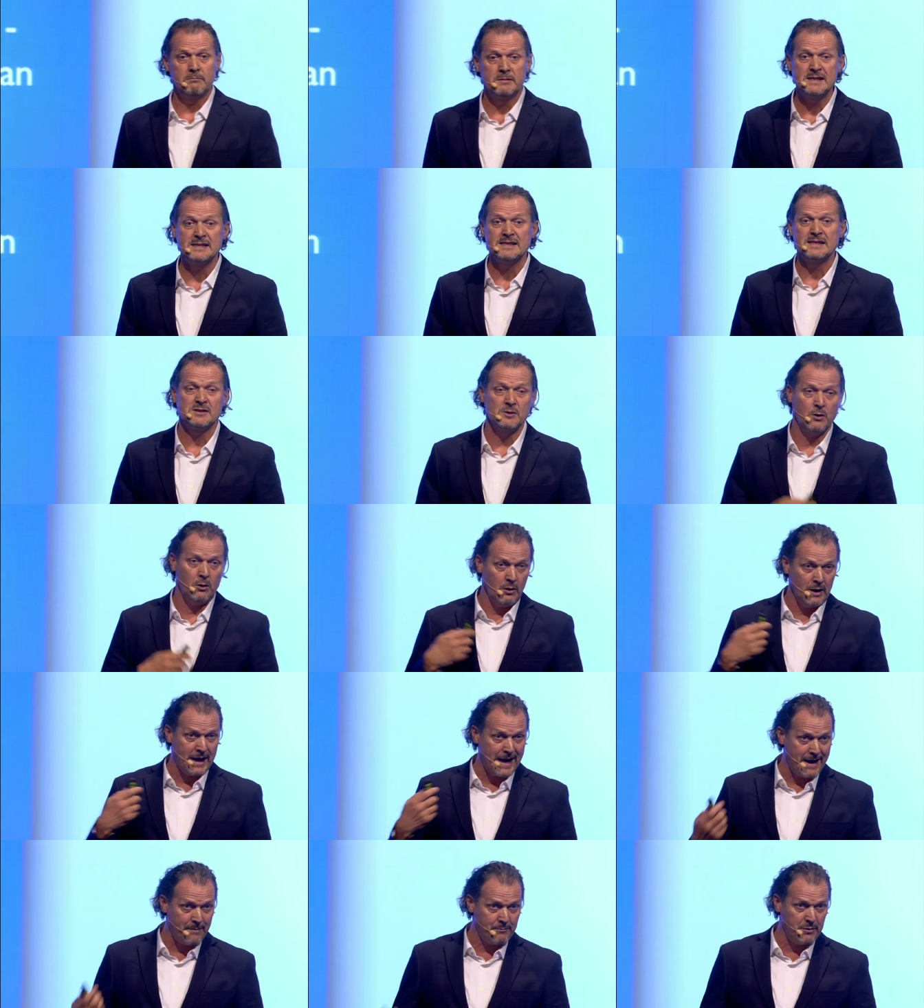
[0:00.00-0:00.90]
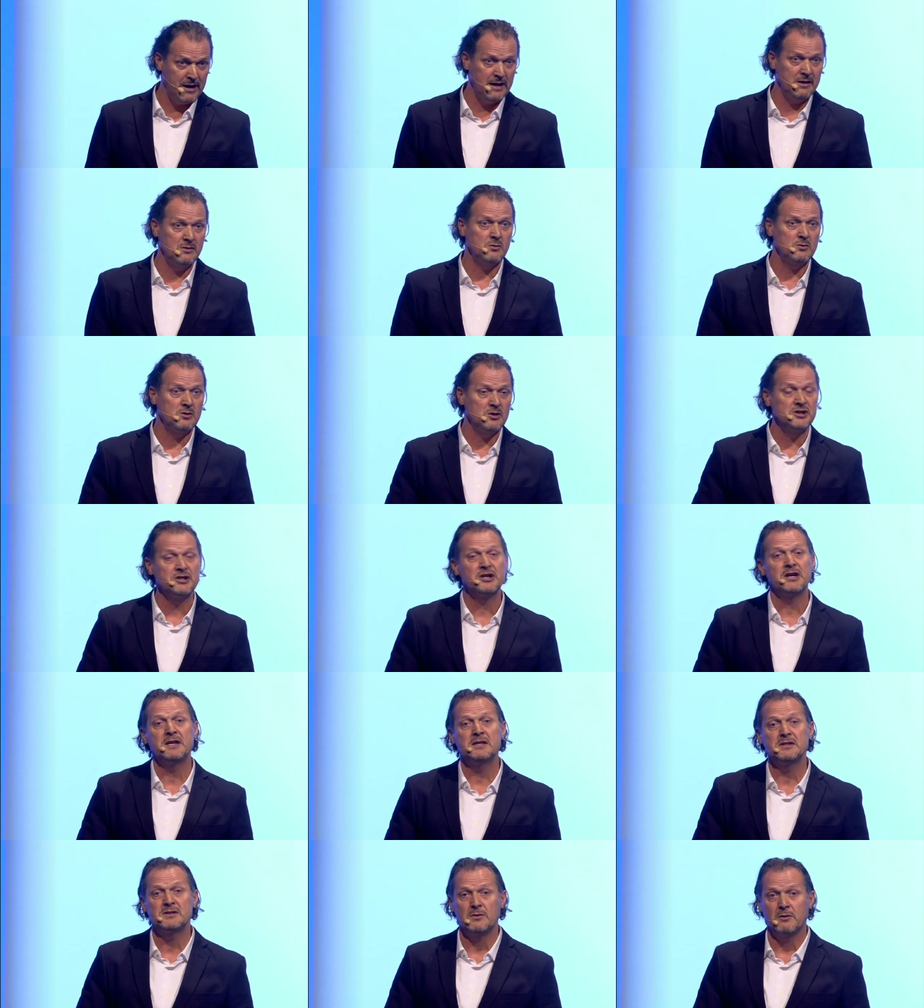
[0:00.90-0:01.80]
This is all happening to the
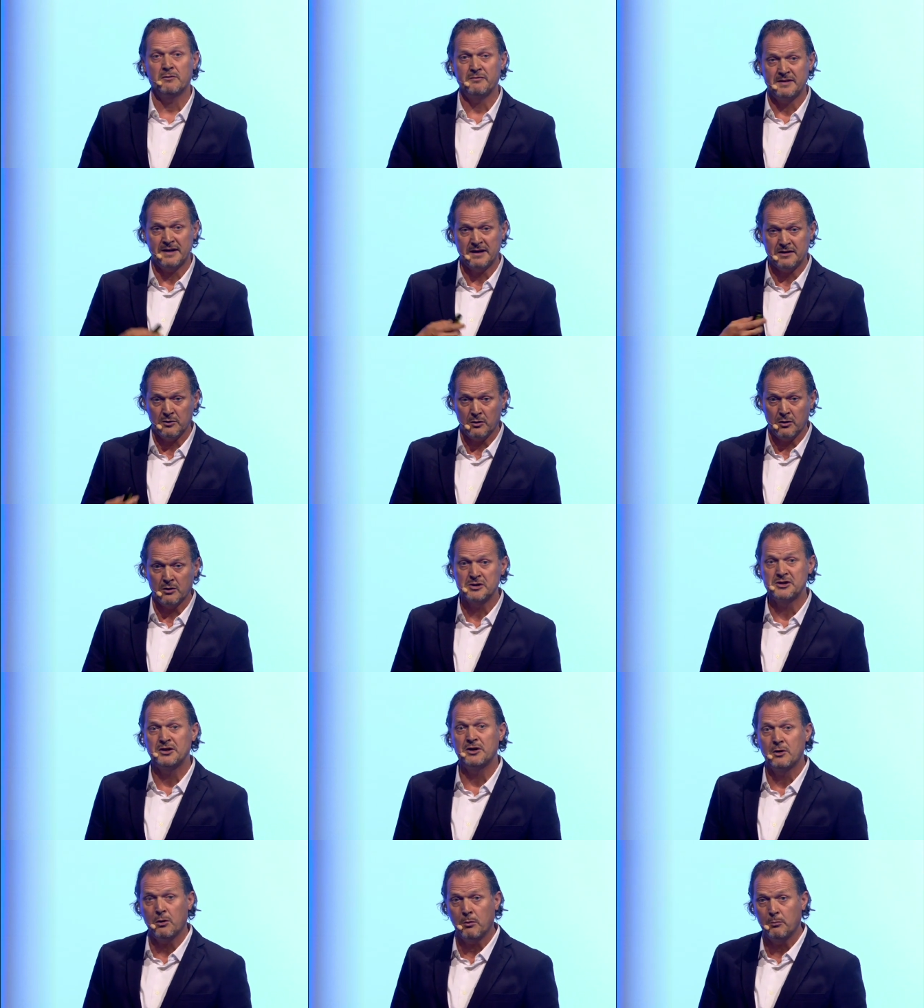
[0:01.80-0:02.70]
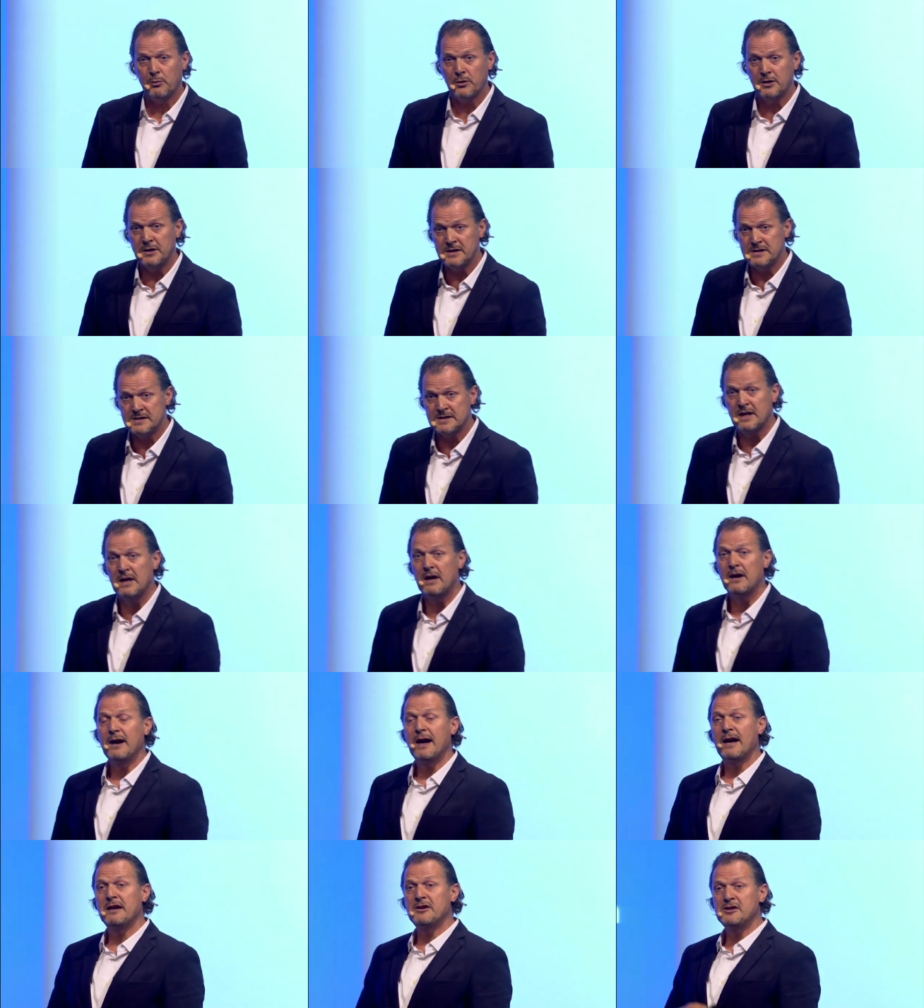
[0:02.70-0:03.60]
change of technology companies
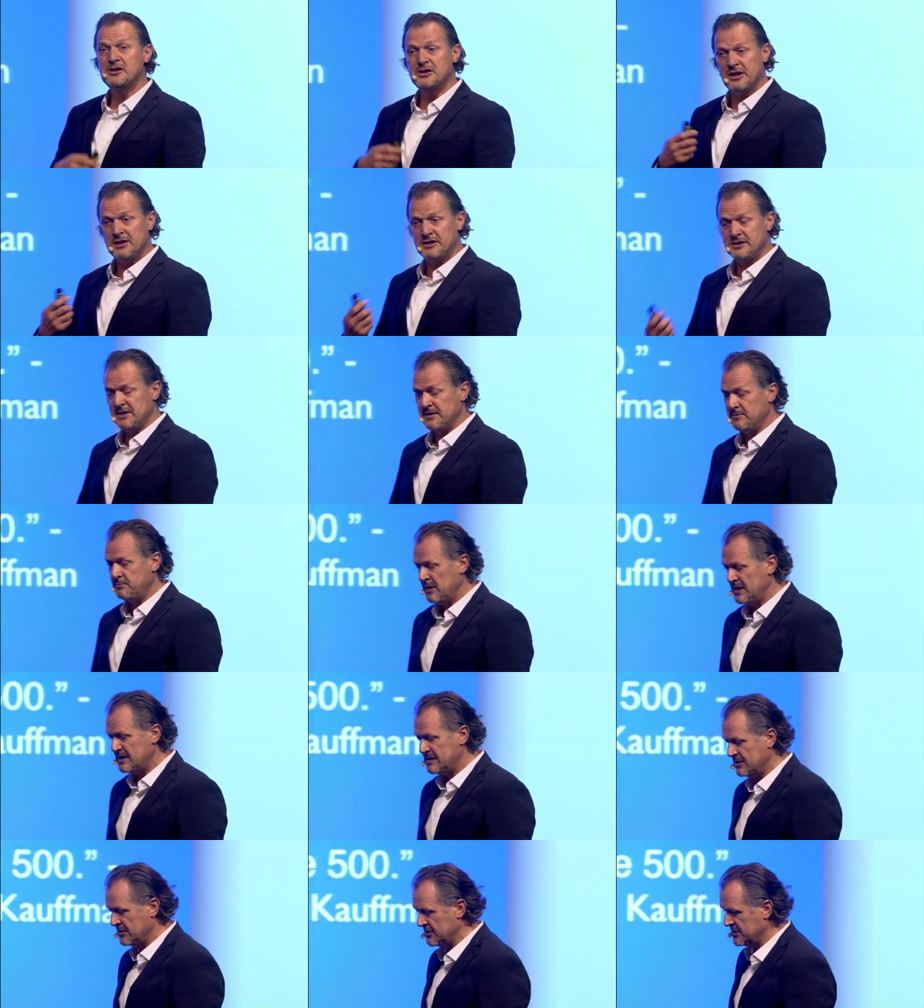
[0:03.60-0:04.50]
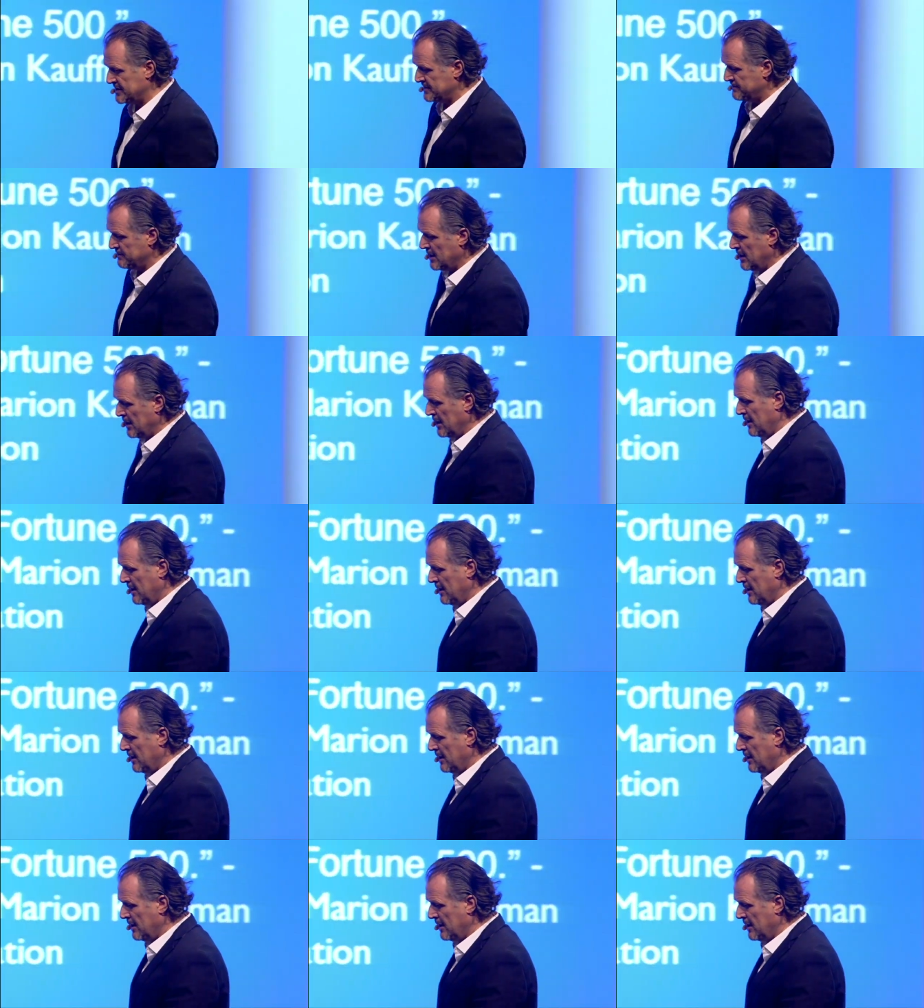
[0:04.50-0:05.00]
and the change in business.